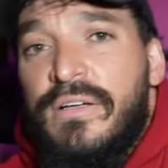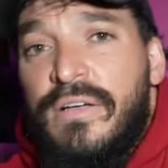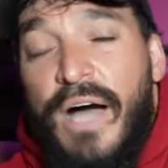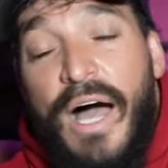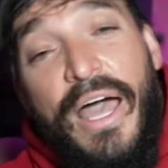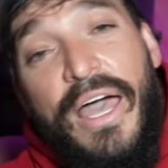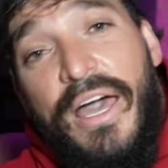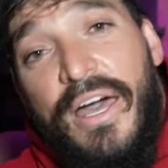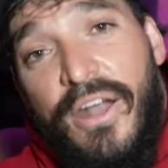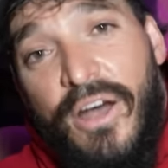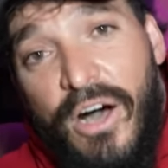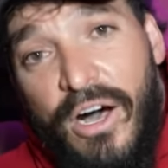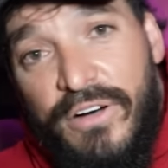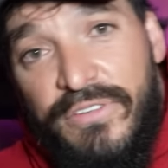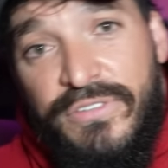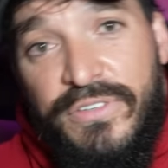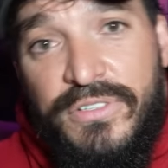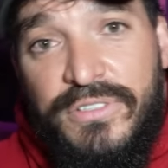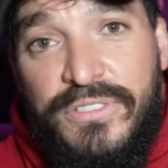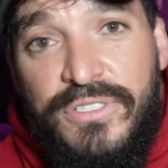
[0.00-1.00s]
I head
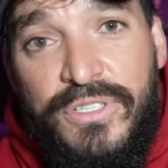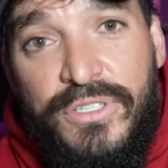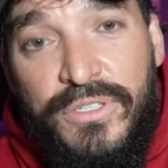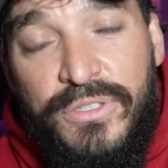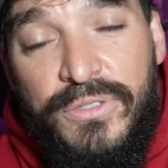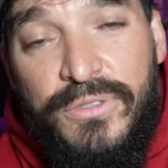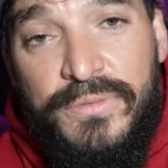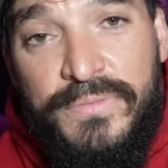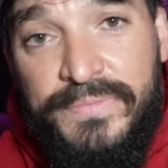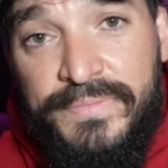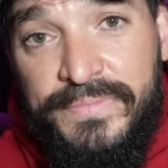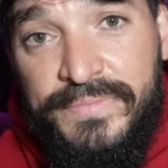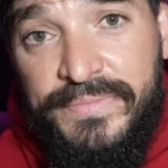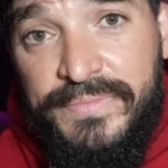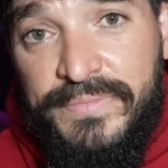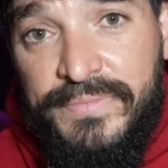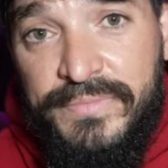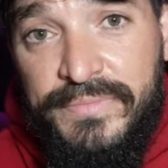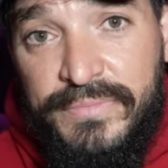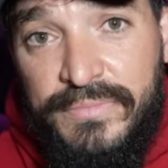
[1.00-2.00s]
off to
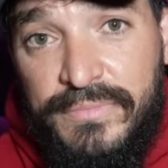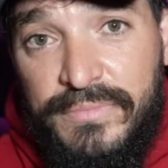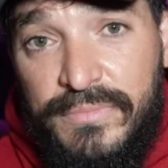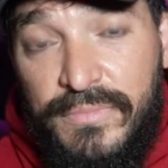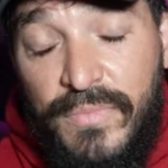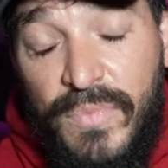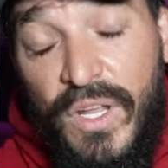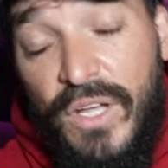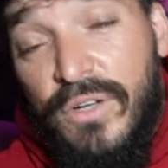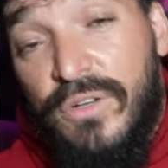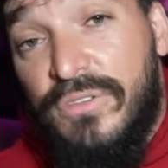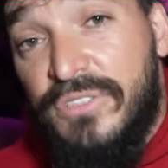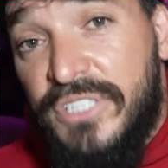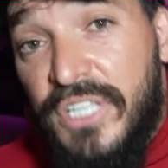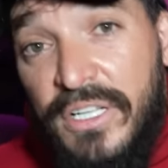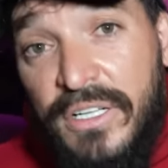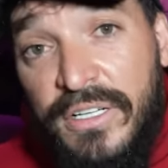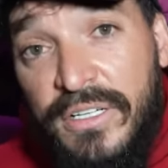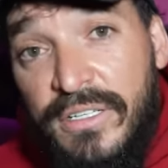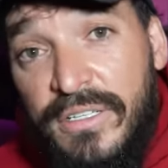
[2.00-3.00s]
New
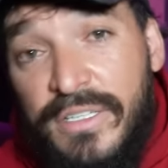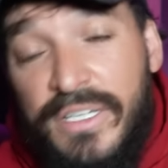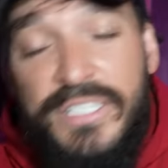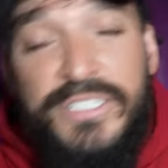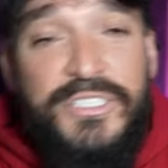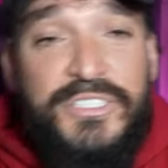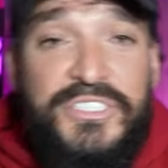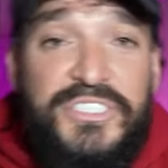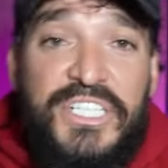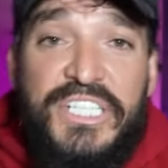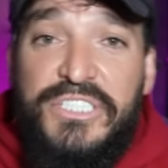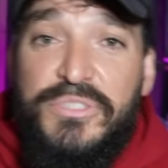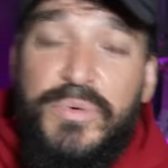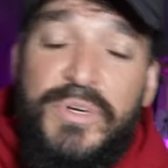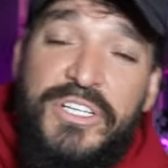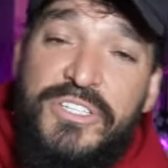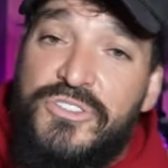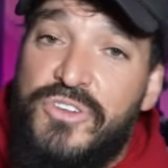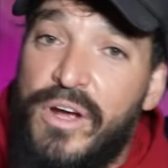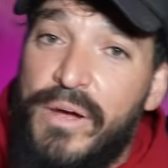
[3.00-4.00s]
Zealand. It's a
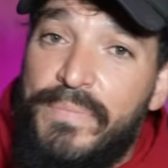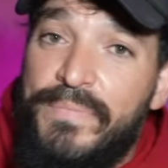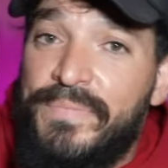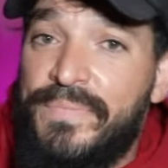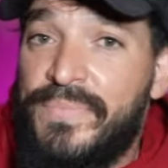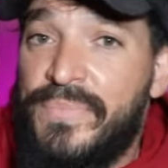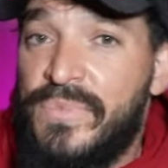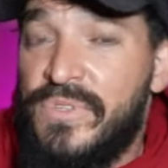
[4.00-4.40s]
6-week trip.